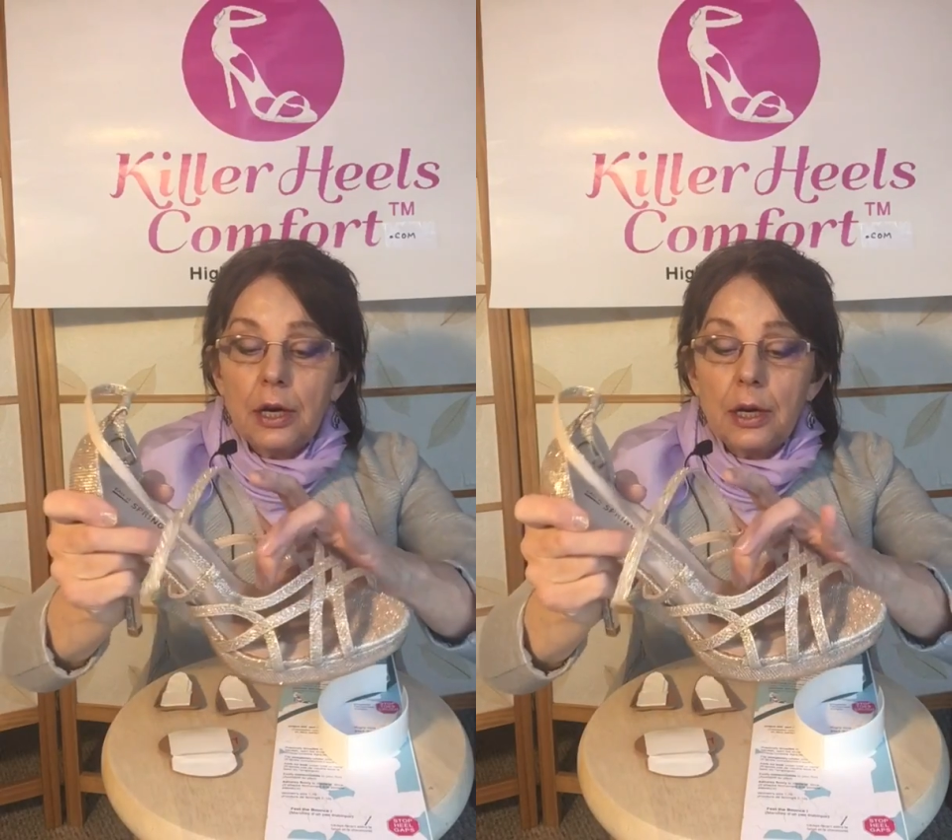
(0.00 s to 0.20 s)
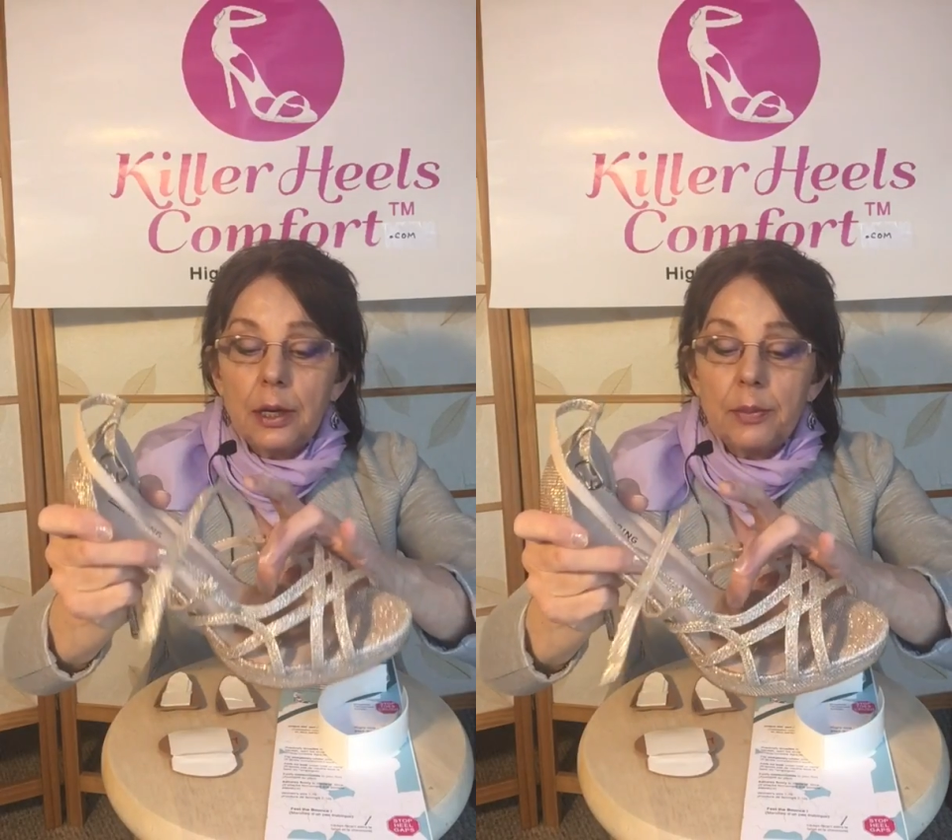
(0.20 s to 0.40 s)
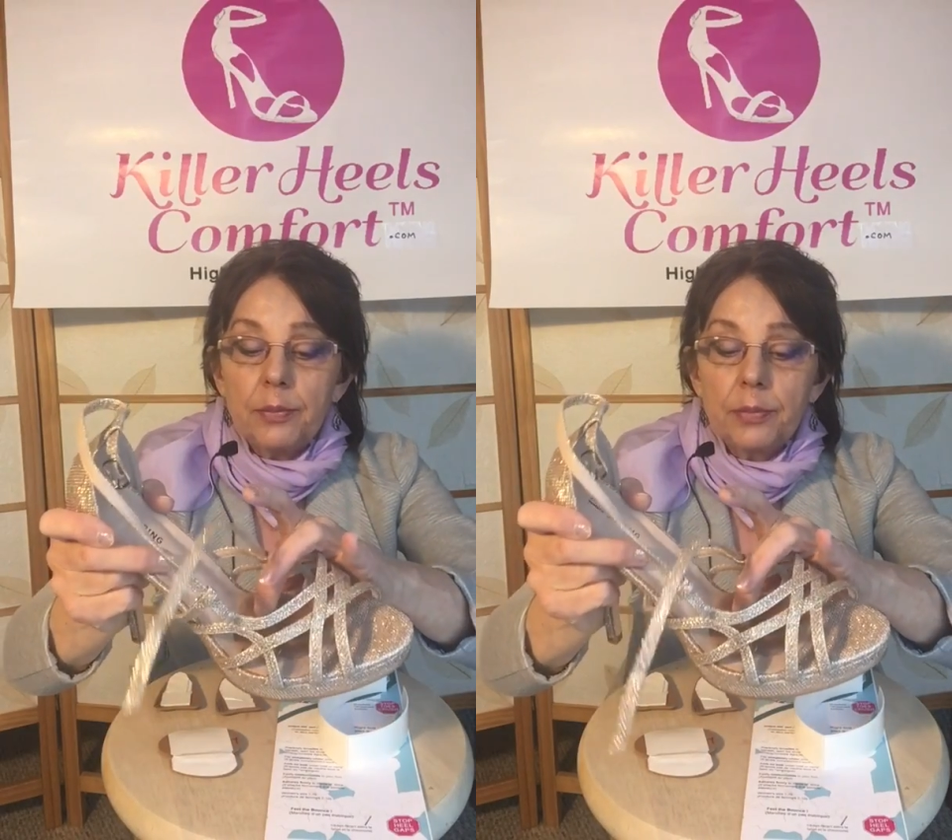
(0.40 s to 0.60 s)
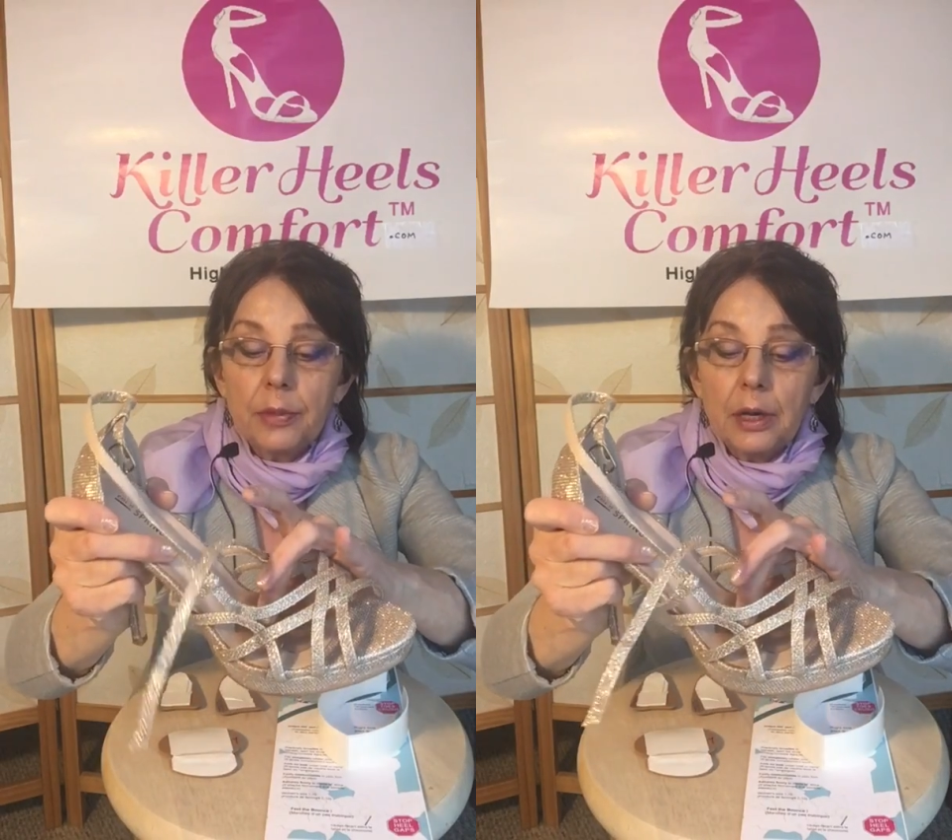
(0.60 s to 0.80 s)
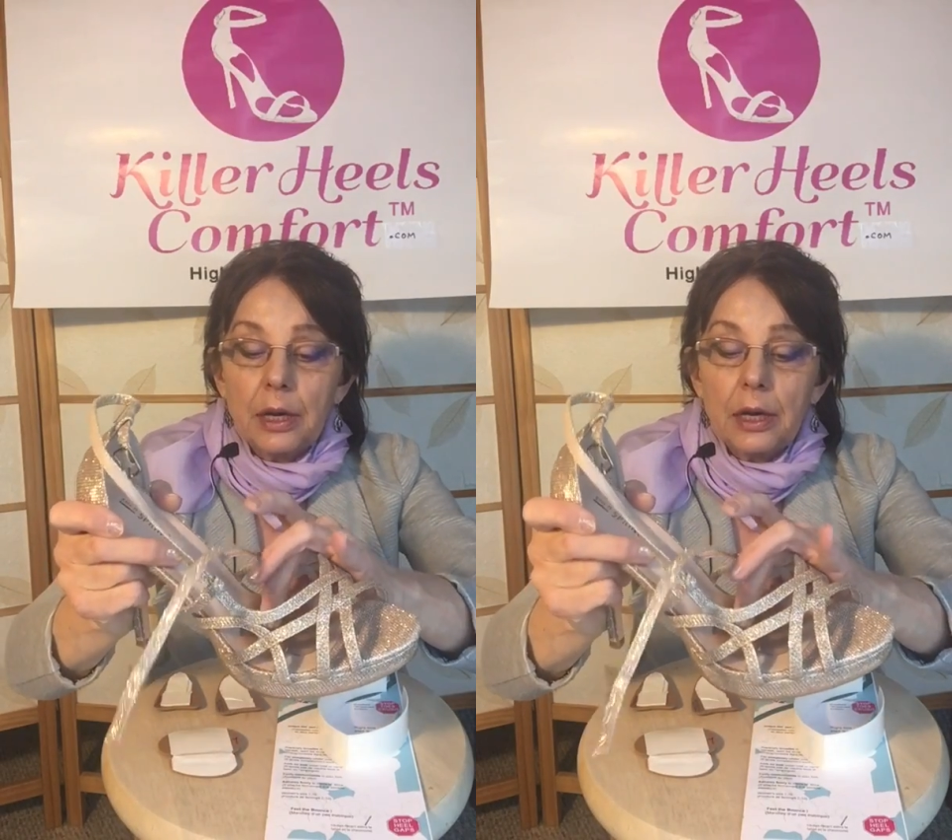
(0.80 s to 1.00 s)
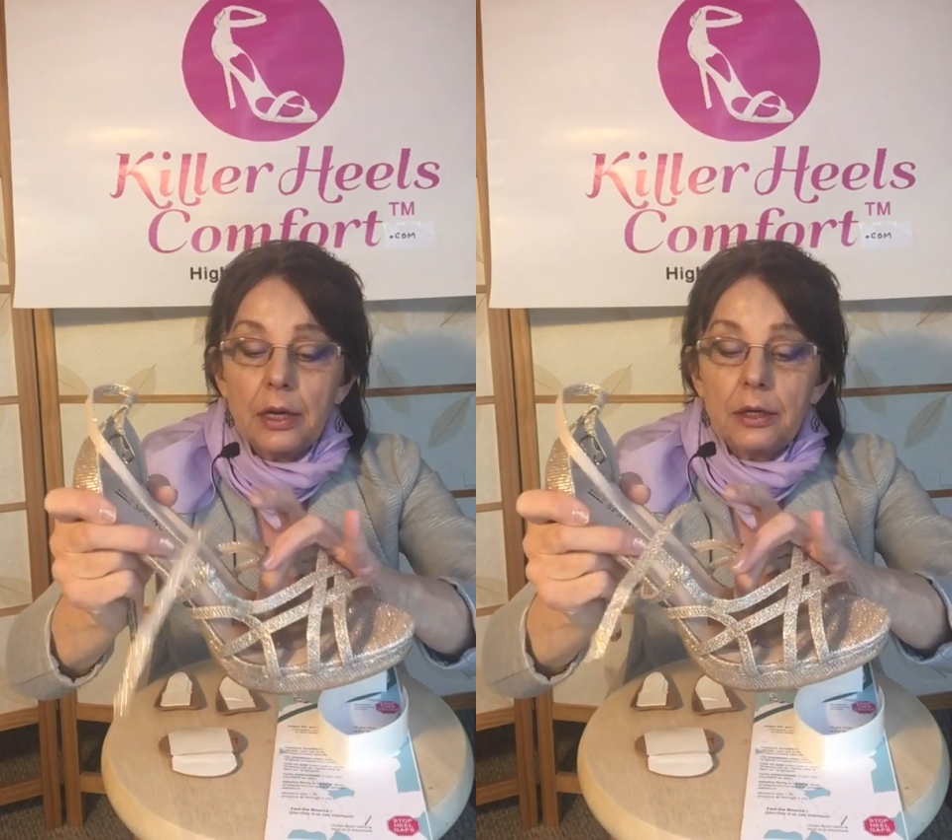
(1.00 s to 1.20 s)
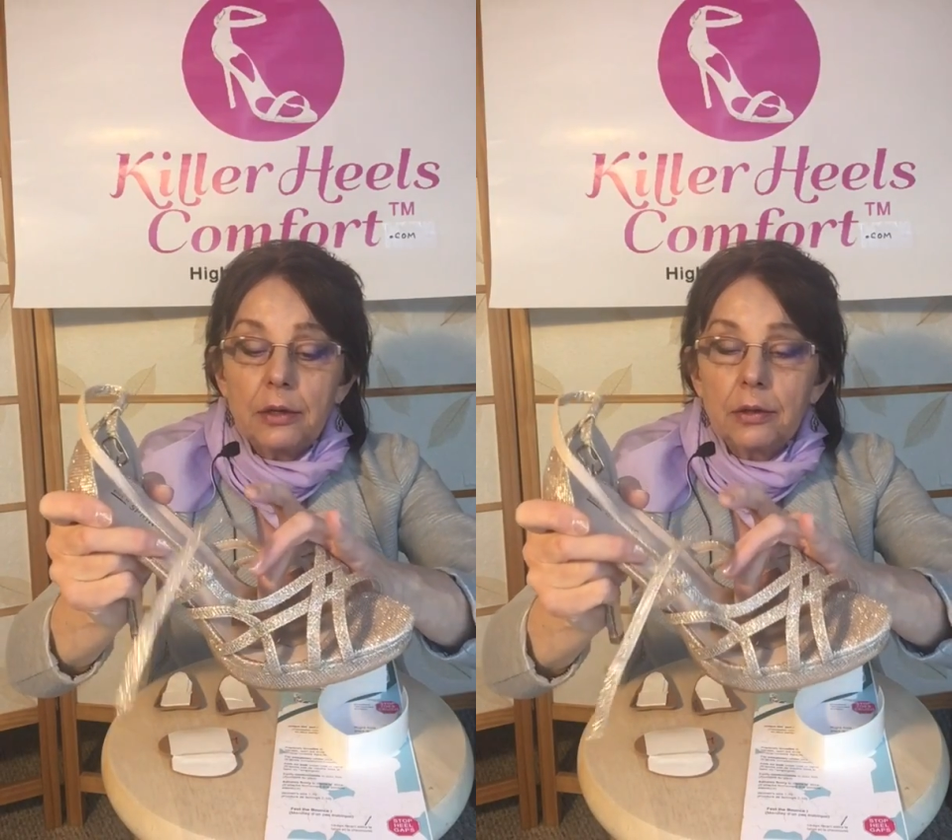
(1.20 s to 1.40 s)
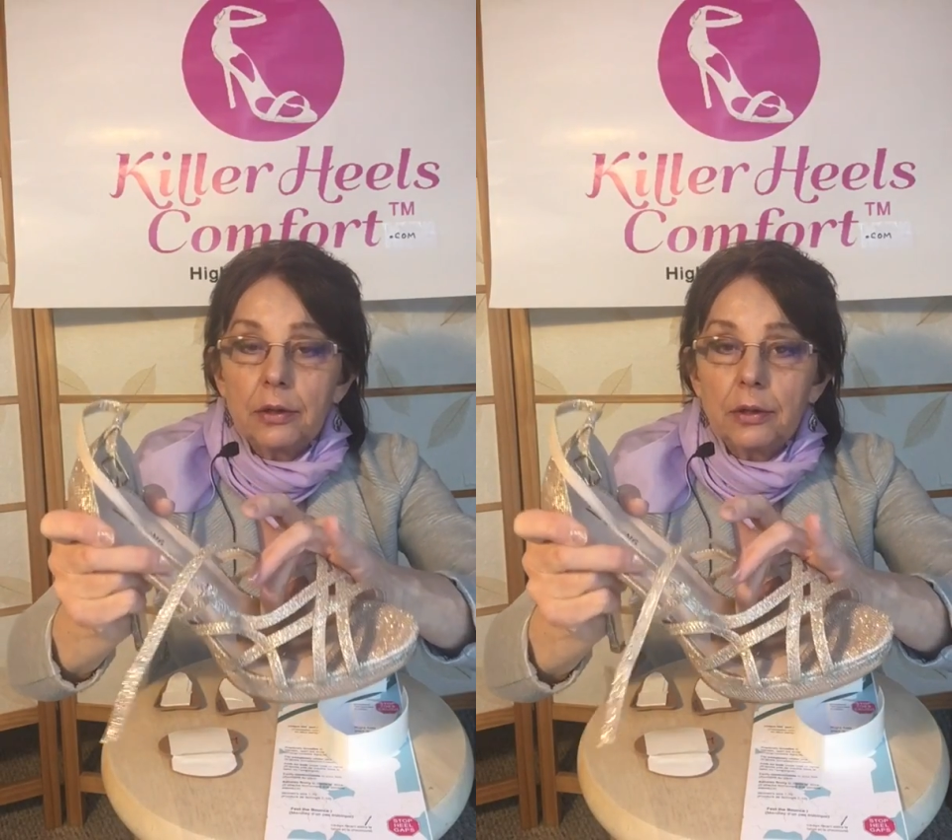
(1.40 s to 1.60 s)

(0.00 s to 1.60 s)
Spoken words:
and